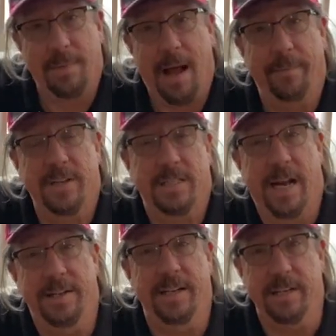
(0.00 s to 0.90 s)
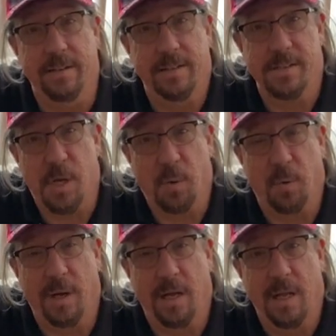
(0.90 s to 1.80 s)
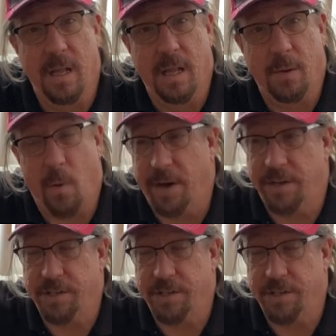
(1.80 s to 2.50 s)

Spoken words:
obviously I didn't. So wanted